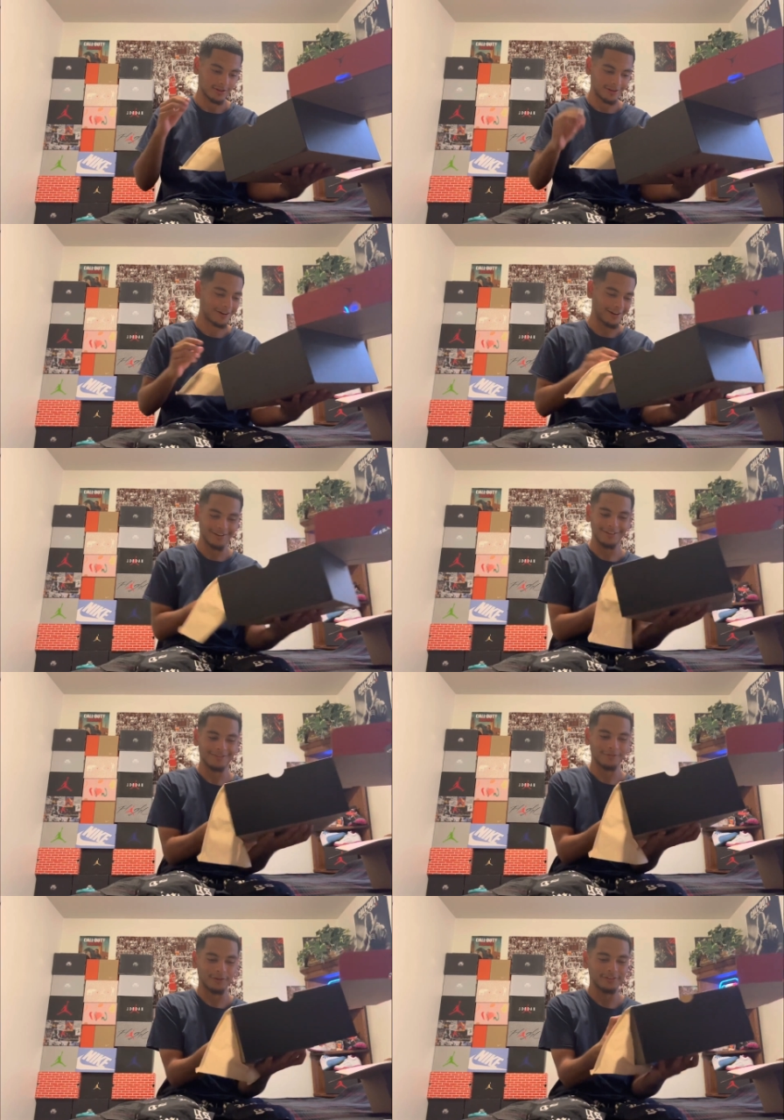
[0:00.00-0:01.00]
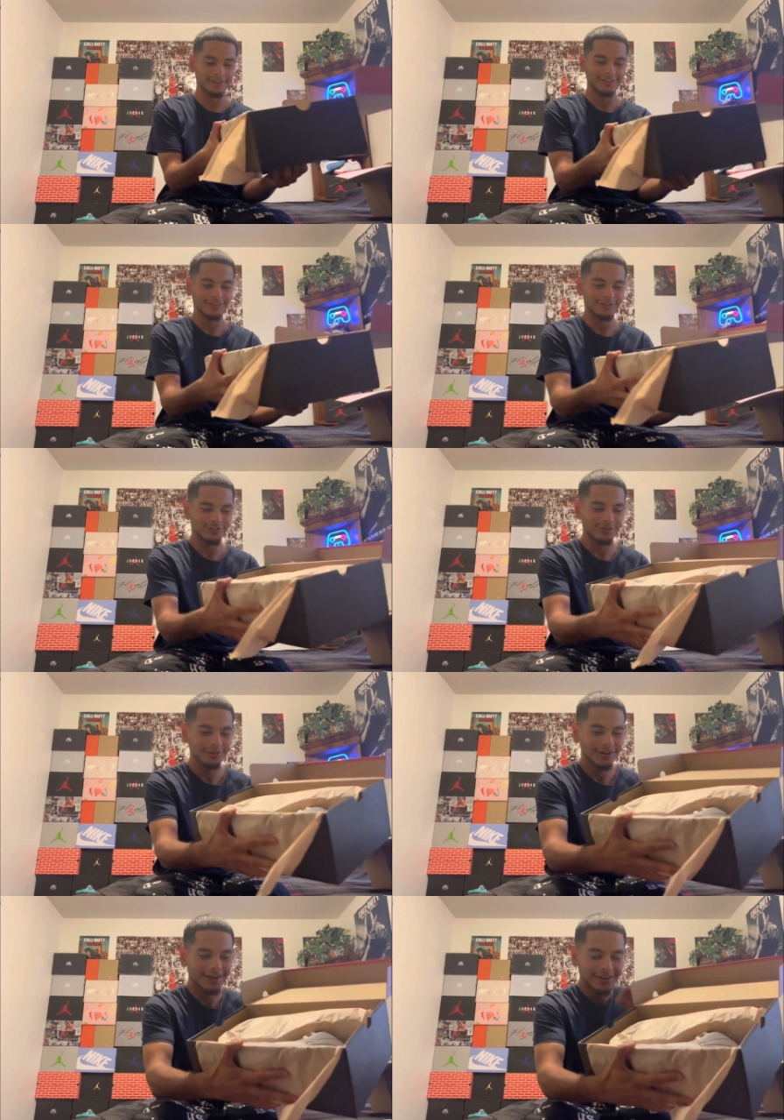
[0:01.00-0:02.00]
All right, first look at the shoe.
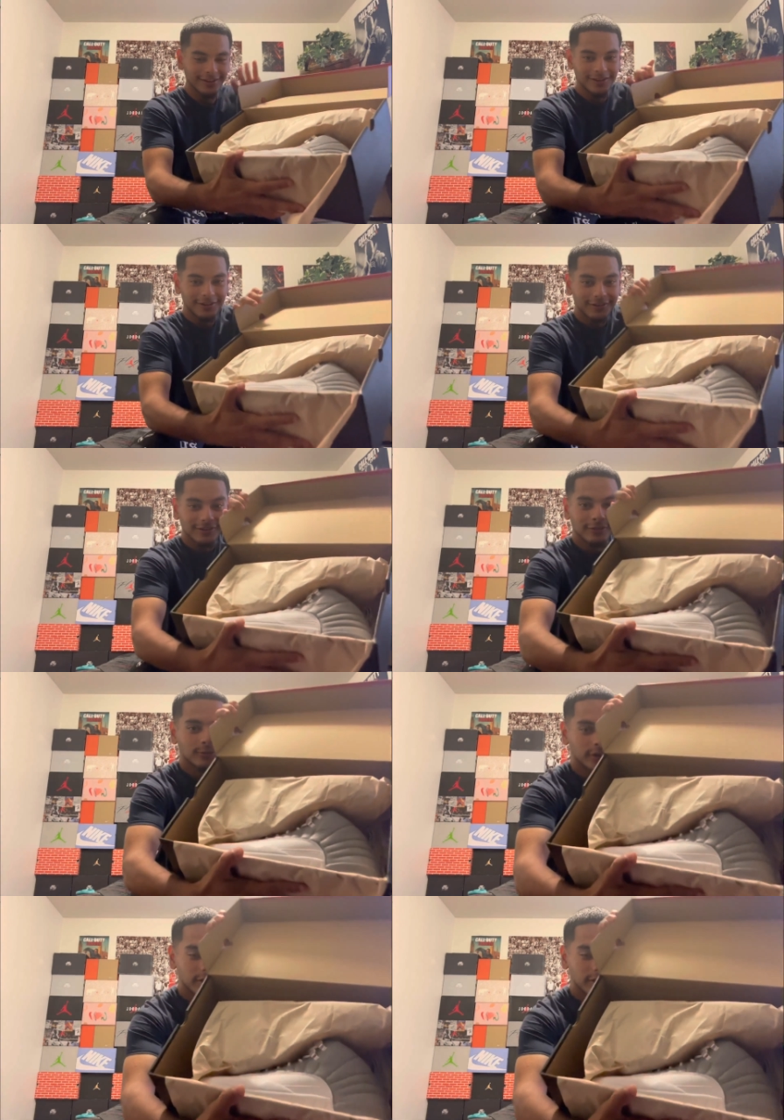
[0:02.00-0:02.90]
There it is, bro.